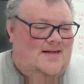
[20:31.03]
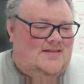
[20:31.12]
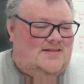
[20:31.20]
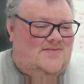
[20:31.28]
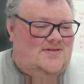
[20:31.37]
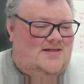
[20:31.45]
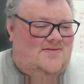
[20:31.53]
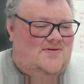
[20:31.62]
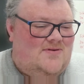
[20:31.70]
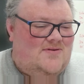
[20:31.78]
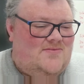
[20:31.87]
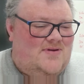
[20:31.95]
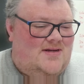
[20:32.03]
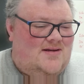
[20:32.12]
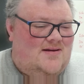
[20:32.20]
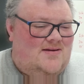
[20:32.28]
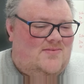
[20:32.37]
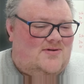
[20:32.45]
17. If you could read
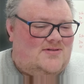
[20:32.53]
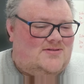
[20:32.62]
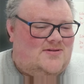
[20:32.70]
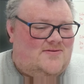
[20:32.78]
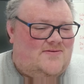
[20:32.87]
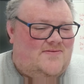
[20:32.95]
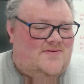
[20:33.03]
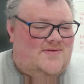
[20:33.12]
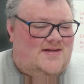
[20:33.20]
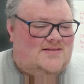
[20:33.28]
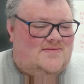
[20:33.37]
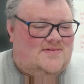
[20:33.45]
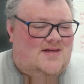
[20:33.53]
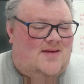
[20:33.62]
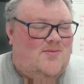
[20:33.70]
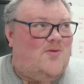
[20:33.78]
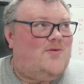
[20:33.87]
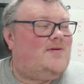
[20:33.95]
only one genre for the rest of
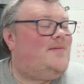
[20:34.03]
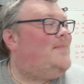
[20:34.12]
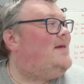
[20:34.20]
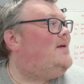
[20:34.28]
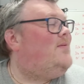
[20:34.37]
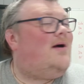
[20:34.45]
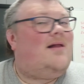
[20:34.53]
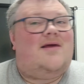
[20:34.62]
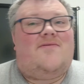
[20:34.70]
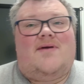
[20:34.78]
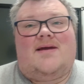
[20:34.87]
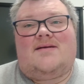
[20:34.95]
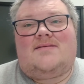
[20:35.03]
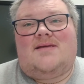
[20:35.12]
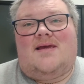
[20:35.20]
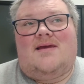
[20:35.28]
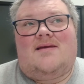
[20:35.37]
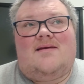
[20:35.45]
time, what would it be? Well, if I could
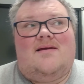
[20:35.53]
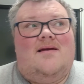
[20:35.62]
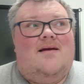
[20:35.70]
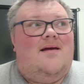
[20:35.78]
take,